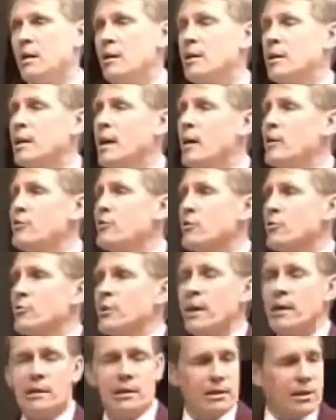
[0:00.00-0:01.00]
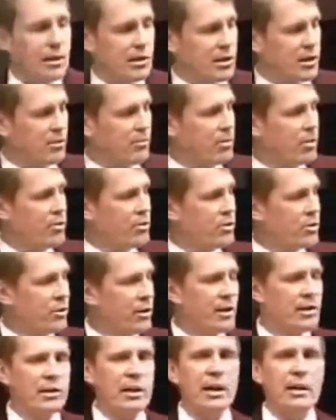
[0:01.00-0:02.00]
The guy who created this computer
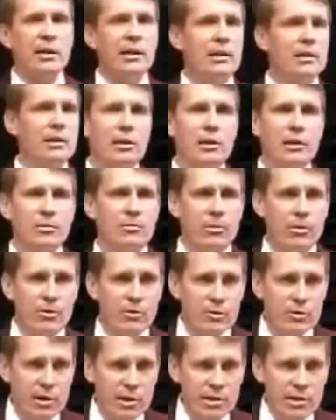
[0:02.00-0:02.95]
is not the computer.